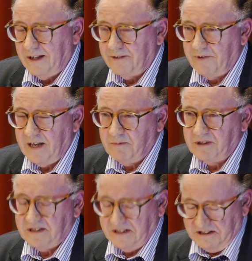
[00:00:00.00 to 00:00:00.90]

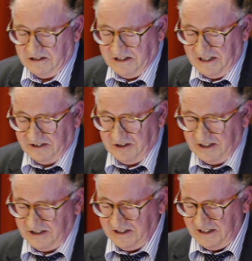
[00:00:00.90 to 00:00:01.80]
Famous, it still
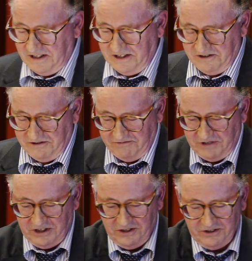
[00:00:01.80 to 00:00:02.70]
exists in the
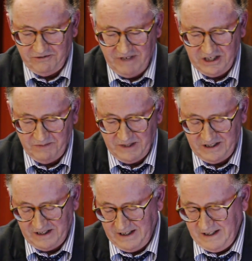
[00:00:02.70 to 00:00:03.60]
Dragoons
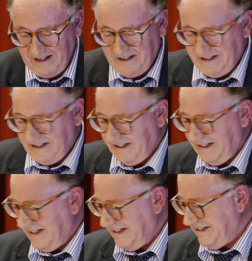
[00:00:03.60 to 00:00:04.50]
regiment,
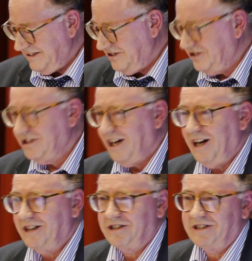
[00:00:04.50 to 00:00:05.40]
the
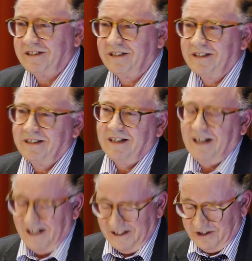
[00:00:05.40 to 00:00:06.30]
discharged
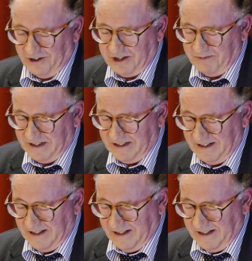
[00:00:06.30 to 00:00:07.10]
document.